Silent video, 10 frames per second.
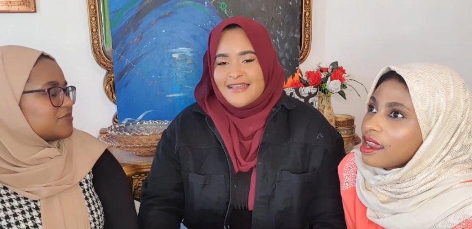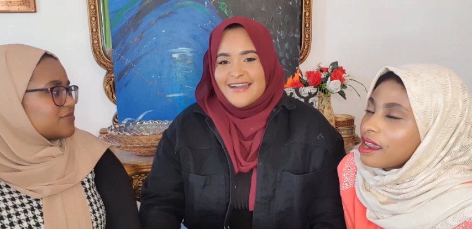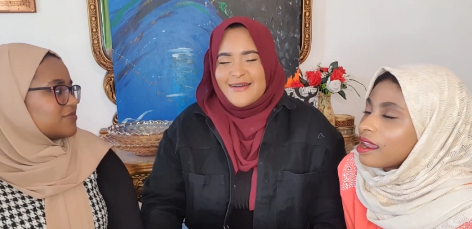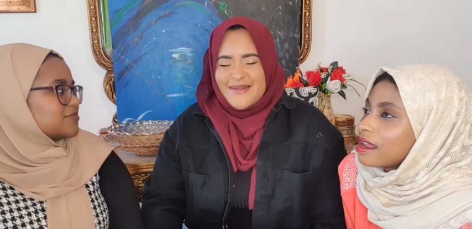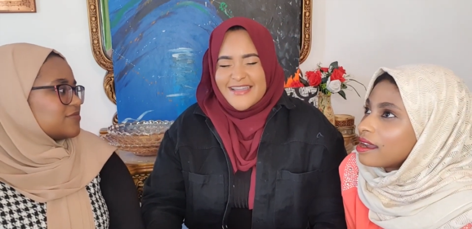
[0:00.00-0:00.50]

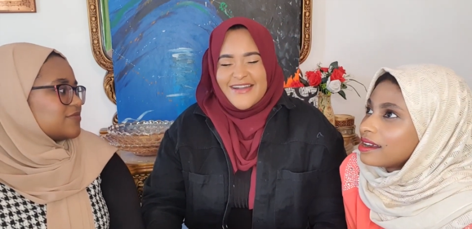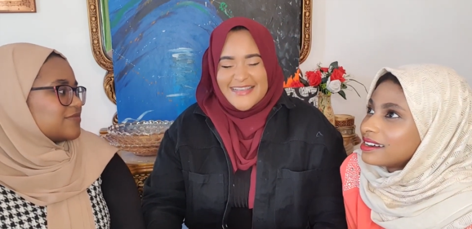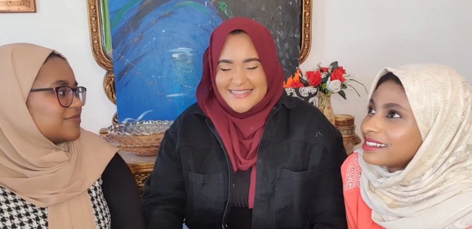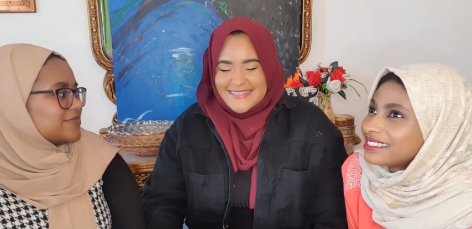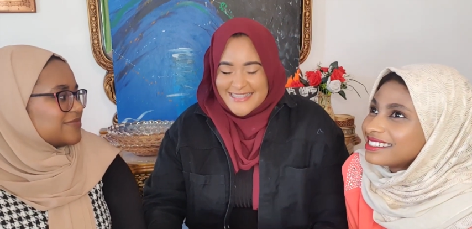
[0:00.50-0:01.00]
Speaker 1: Oh my
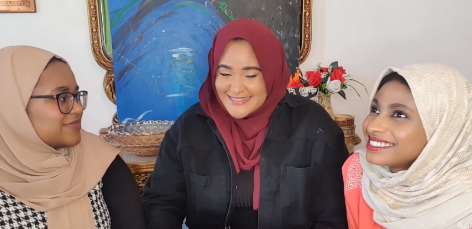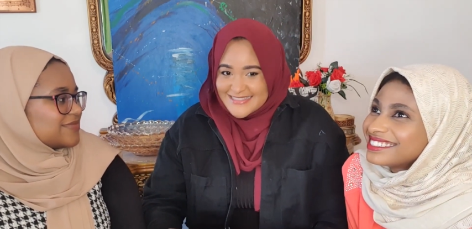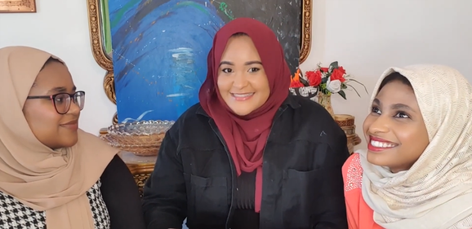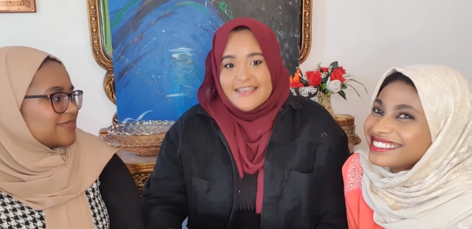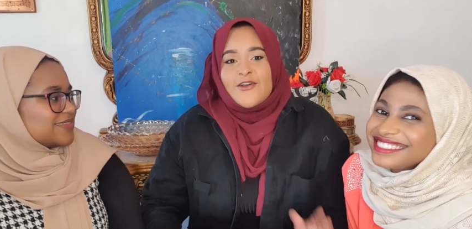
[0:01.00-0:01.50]
god, this
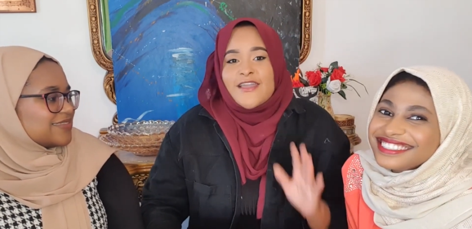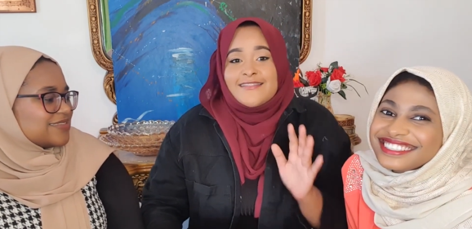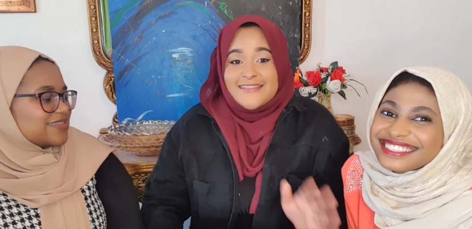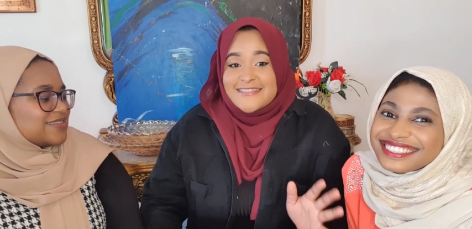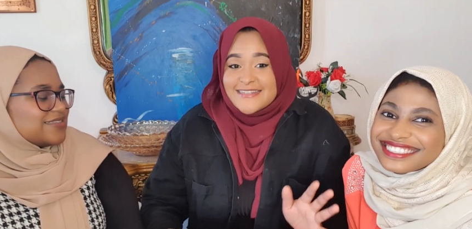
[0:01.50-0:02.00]
sentence. Okay,
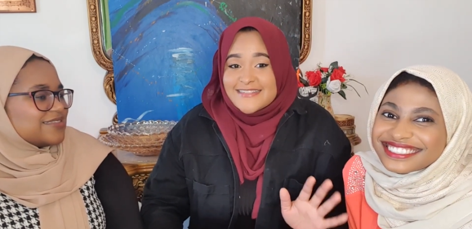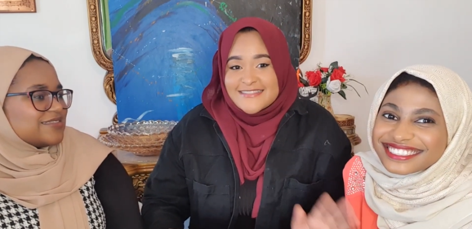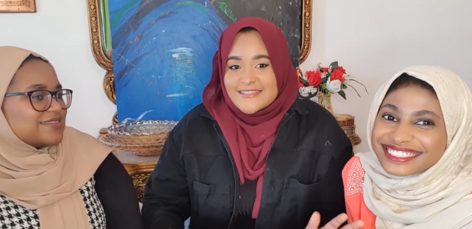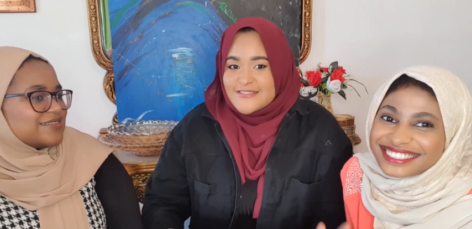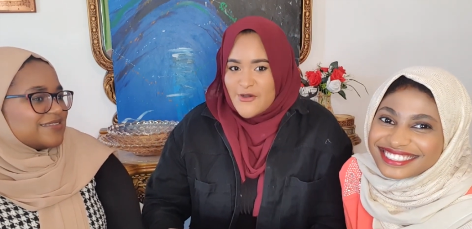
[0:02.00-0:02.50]
this sentence
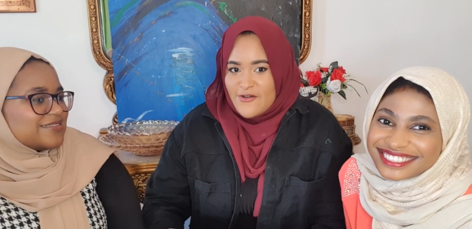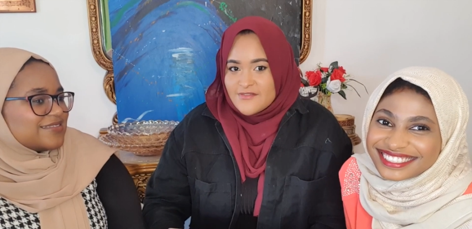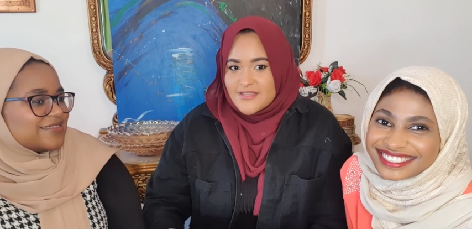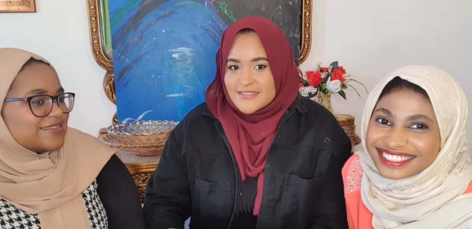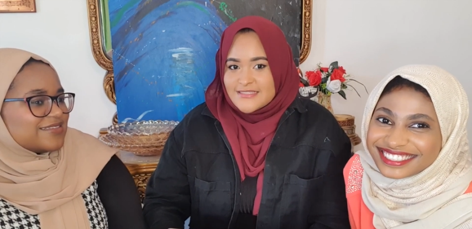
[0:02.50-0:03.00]
is so
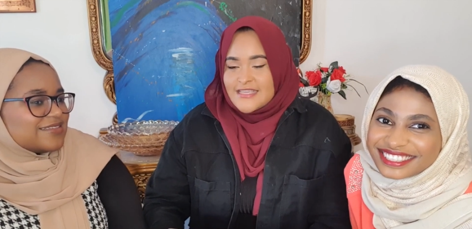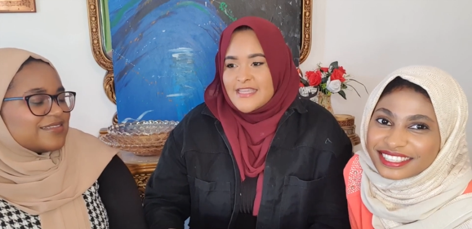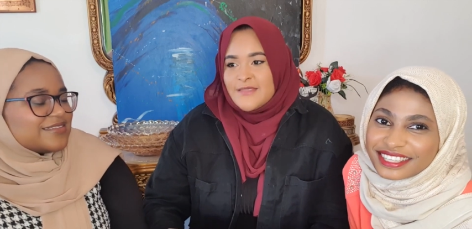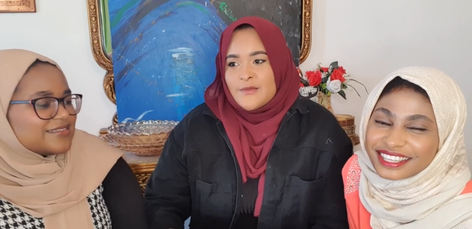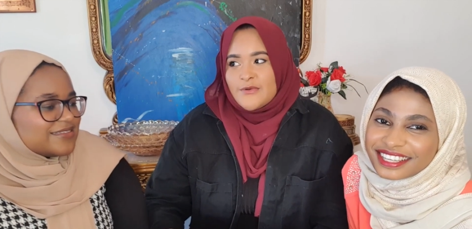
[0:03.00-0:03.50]
obvious.
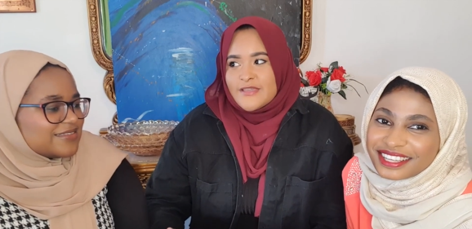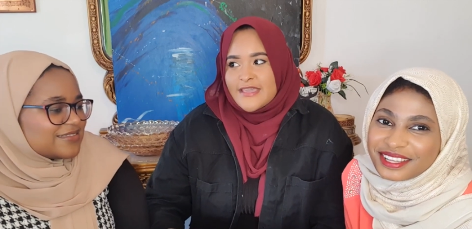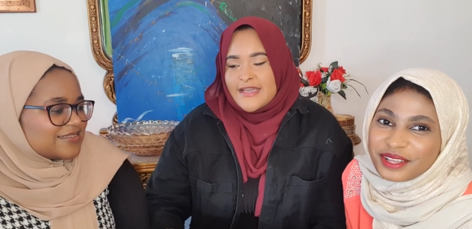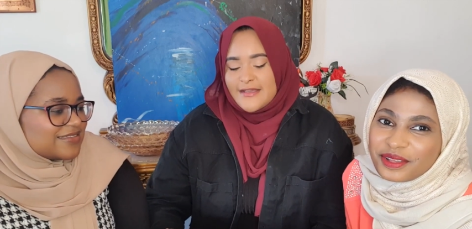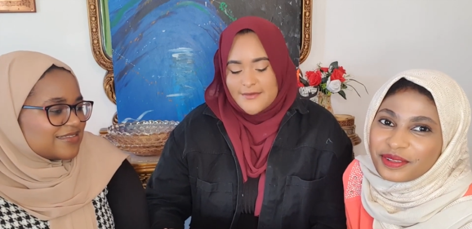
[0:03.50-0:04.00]

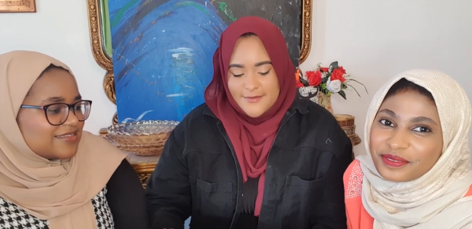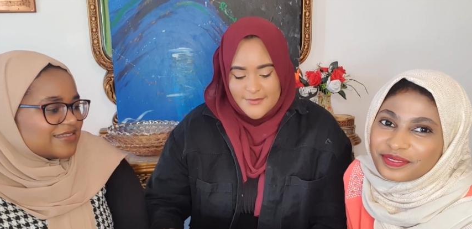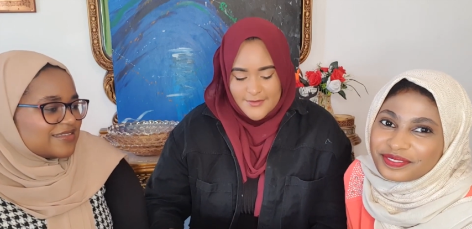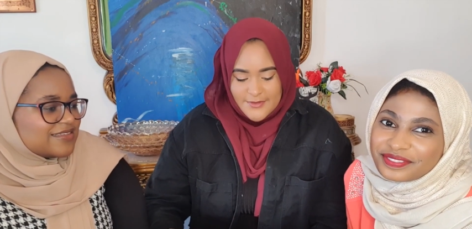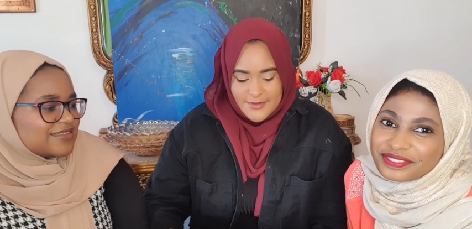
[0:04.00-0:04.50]
Nimepokea
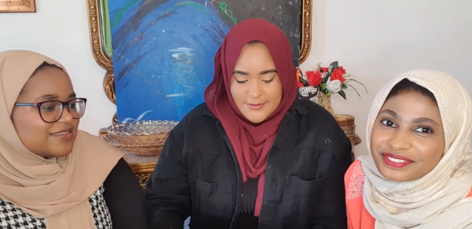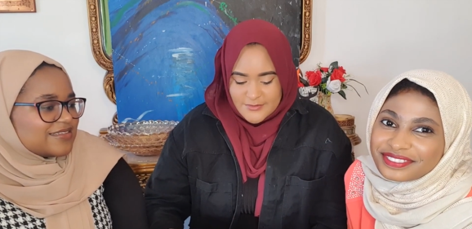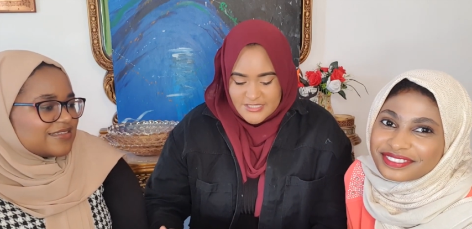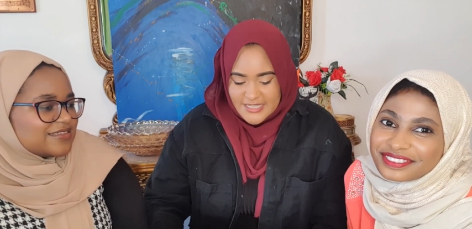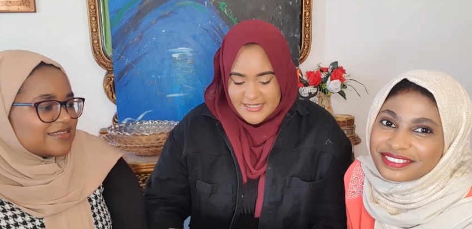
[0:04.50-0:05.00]

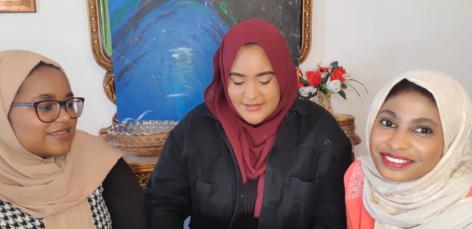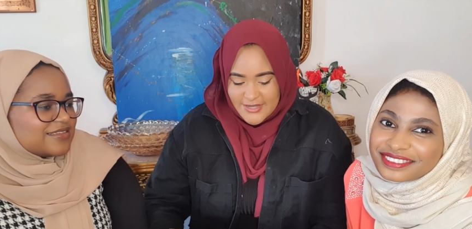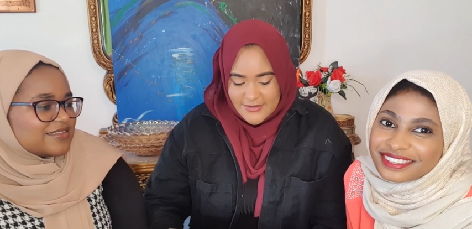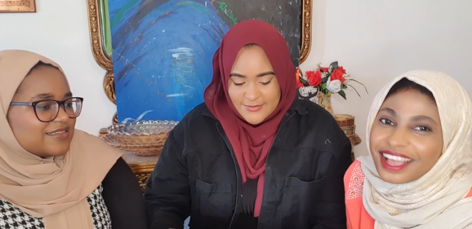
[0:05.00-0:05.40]
mshande wangu.